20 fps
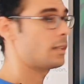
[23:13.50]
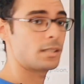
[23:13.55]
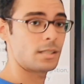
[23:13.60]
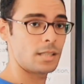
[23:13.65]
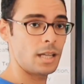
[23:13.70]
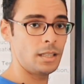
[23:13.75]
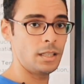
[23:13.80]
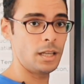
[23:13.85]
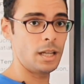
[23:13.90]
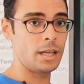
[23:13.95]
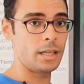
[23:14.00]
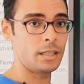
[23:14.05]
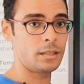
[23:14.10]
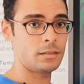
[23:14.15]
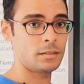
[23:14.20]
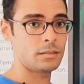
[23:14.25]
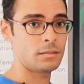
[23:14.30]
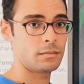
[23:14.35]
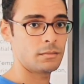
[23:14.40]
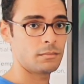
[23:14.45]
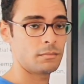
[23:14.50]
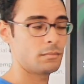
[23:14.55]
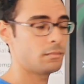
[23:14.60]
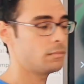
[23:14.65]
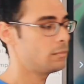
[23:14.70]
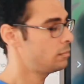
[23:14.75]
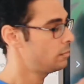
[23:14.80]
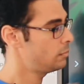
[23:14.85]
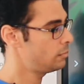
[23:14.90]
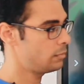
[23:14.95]
The sunlight,
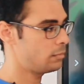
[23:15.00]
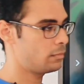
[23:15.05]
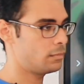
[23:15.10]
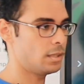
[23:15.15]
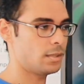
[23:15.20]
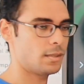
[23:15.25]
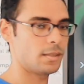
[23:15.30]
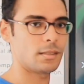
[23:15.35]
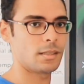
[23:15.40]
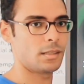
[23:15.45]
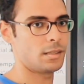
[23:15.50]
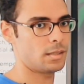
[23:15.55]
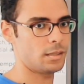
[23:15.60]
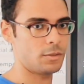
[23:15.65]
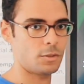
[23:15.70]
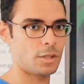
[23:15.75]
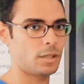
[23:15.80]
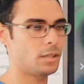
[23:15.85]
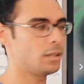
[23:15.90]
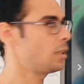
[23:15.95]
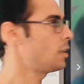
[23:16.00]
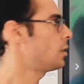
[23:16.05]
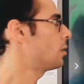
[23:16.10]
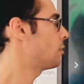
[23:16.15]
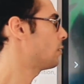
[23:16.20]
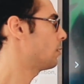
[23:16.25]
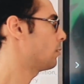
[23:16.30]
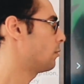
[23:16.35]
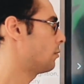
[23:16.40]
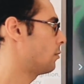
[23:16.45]
this is essential need.
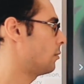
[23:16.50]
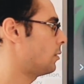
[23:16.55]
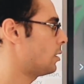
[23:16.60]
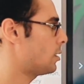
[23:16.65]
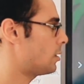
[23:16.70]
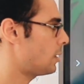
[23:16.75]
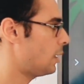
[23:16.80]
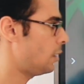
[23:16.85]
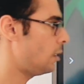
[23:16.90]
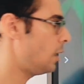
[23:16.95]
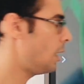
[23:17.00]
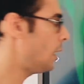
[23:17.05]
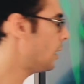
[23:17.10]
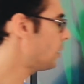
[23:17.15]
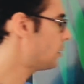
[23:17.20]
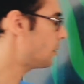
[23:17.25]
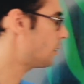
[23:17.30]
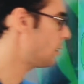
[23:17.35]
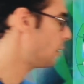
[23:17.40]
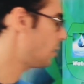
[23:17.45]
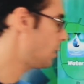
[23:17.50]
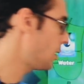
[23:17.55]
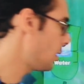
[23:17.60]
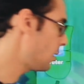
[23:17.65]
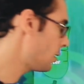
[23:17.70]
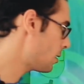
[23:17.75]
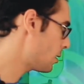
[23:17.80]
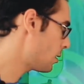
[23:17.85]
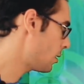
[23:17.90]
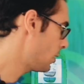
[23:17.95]
The sunlight
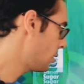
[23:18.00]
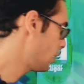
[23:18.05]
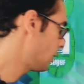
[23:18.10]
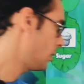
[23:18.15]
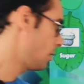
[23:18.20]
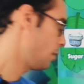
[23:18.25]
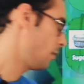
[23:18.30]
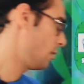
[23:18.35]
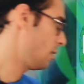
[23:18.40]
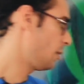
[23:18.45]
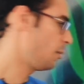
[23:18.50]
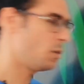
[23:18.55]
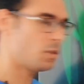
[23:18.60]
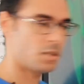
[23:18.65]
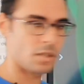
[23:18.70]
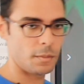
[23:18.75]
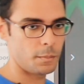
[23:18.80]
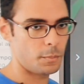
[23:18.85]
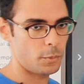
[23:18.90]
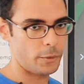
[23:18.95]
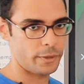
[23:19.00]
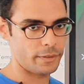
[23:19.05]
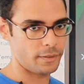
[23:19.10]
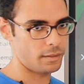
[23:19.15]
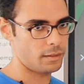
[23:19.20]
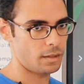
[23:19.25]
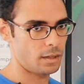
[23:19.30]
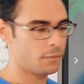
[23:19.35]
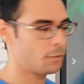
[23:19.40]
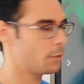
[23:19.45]
is the most important
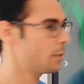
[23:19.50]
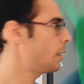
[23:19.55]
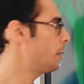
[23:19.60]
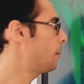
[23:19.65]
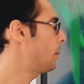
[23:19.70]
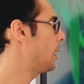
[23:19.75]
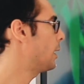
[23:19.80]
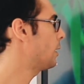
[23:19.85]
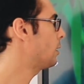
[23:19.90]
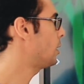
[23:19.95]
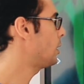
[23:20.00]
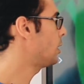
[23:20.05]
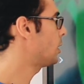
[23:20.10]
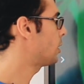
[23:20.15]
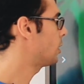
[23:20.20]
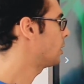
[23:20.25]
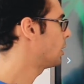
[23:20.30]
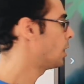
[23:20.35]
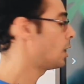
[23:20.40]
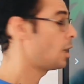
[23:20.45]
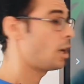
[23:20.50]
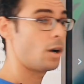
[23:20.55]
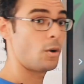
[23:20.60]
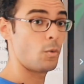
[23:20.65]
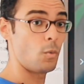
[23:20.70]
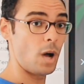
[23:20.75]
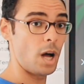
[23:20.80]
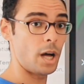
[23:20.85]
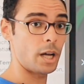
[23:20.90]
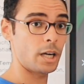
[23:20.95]
thing for the plant here.
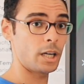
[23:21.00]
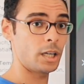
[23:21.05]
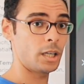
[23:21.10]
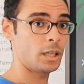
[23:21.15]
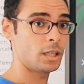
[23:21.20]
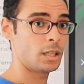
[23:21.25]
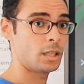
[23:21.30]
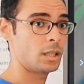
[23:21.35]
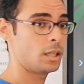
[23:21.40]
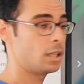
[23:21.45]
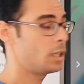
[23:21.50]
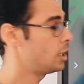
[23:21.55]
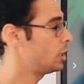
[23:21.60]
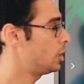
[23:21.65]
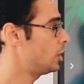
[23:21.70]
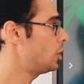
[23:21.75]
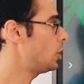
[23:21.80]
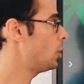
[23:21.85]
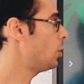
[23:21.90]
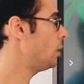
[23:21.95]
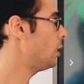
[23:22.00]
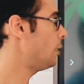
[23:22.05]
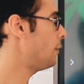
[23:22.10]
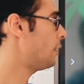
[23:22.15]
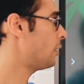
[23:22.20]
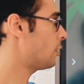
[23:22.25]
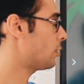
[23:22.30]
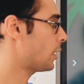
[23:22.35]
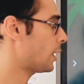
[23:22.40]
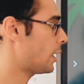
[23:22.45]
Water, no
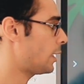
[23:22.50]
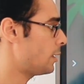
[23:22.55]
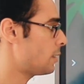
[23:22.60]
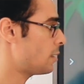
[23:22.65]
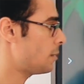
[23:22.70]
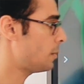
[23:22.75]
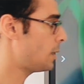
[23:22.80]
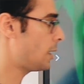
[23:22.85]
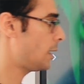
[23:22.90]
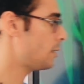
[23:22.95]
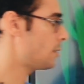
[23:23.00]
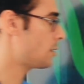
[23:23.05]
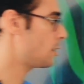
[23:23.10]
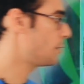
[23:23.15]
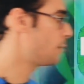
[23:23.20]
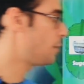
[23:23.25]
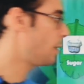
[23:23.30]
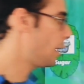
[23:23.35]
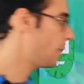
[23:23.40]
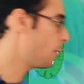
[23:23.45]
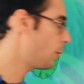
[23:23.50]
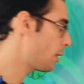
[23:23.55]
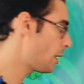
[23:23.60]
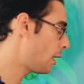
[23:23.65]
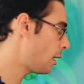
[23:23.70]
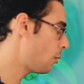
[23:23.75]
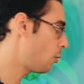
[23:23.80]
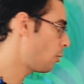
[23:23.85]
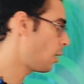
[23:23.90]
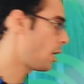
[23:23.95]
living organism can survive
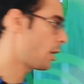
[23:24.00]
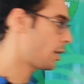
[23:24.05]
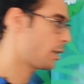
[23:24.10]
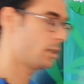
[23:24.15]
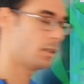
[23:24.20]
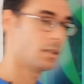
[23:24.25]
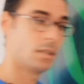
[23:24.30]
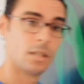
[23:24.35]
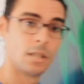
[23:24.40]
without water.